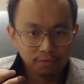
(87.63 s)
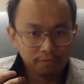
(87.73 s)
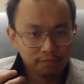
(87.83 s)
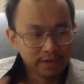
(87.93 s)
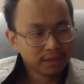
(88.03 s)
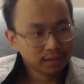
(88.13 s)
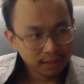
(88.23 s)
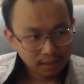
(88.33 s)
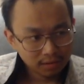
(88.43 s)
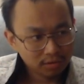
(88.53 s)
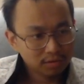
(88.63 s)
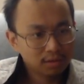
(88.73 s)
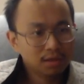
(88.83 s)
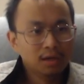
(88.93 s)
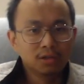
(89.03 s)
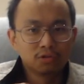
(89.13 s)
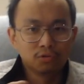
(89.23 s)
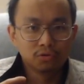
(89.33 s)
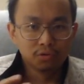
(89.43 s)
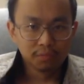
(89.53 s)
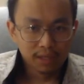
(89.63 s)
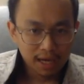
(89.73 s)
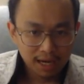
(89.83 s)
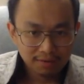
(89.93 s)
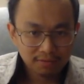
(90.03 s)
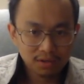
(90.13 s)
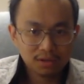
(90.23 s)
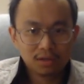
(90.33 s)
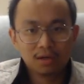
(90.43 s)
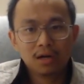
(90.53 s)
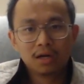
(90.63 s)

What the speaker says: feelings, controls your behavior,